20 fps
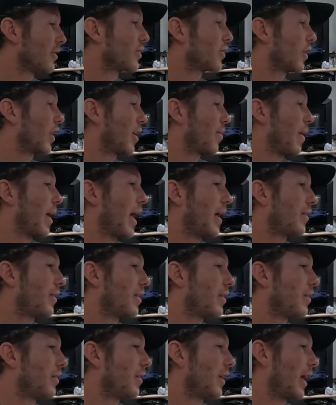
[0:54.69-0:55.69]
Instagram and
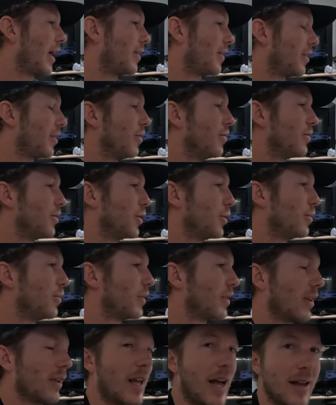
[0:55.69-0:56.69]
the and the
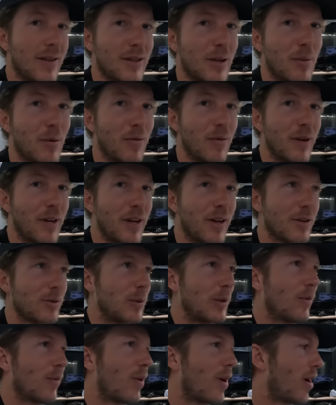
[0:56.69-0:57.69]
YouTube, the last couple of
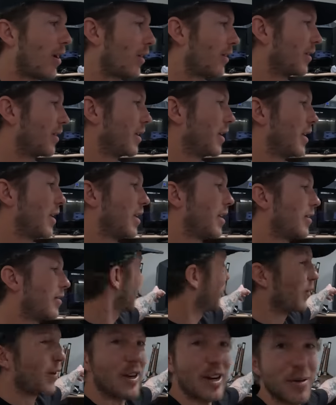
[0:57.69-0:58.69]
videos we rocked the
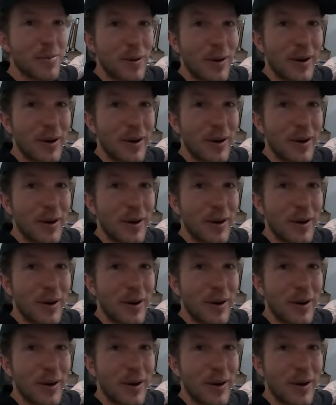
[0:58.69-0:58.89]
3D